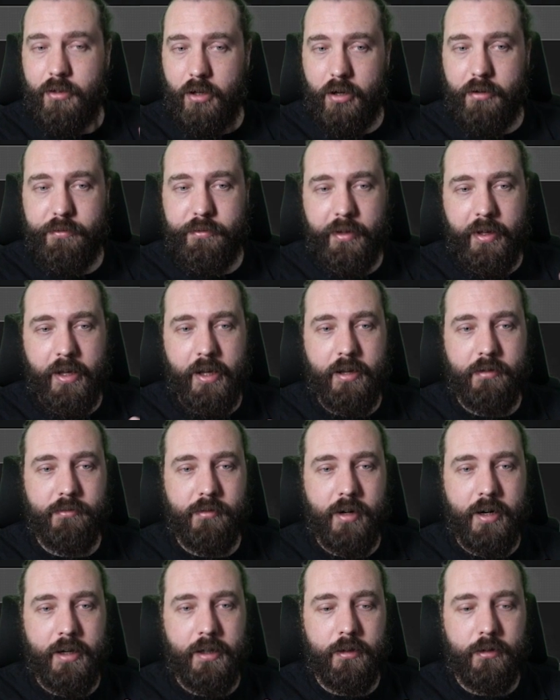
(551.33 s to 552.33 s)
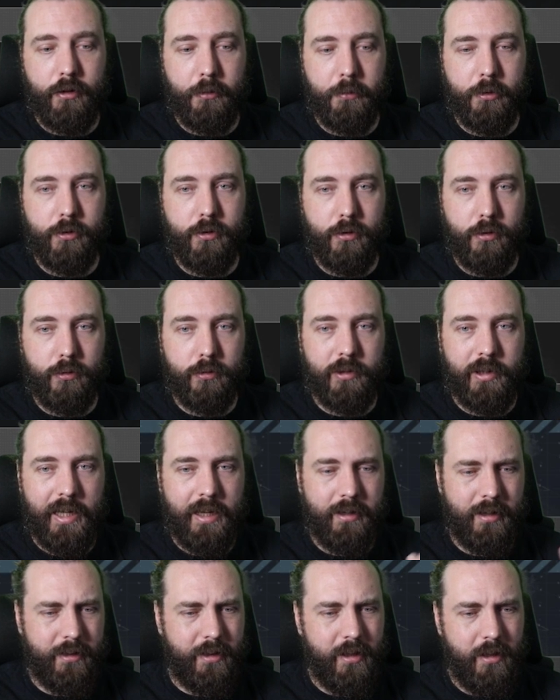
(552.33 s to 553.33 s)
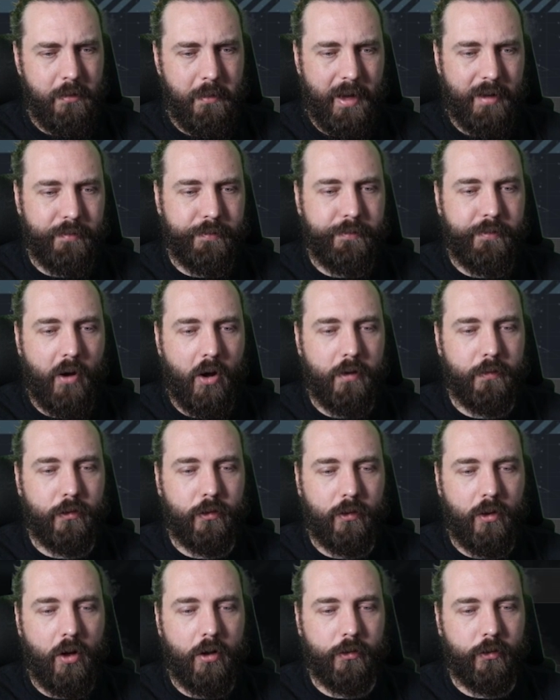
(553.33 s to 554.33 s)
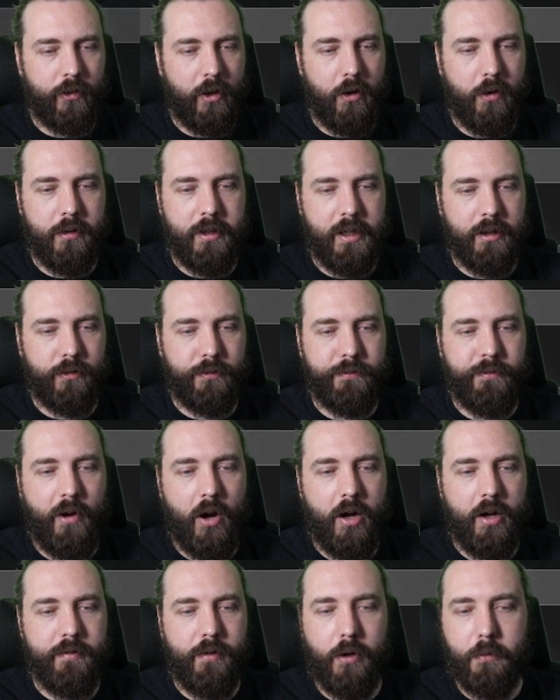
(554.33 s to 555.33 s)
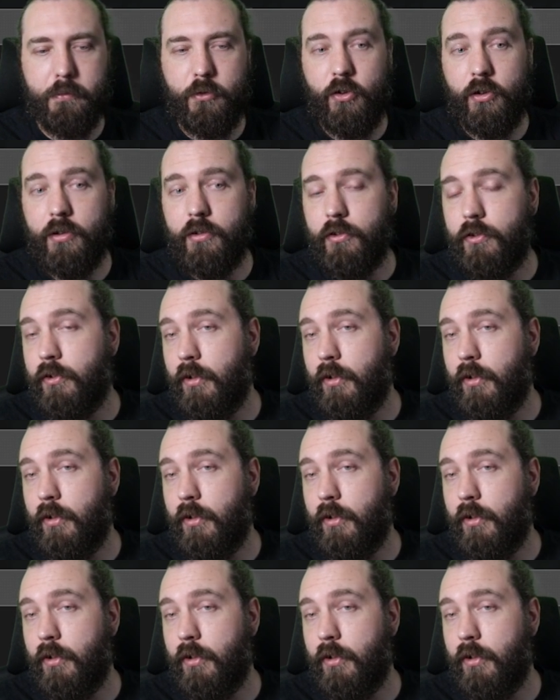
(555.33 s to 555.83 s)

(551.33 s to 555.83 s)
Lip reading: Go for hit rate, double cooldown. I think you have 5 slots and it only has 5 options.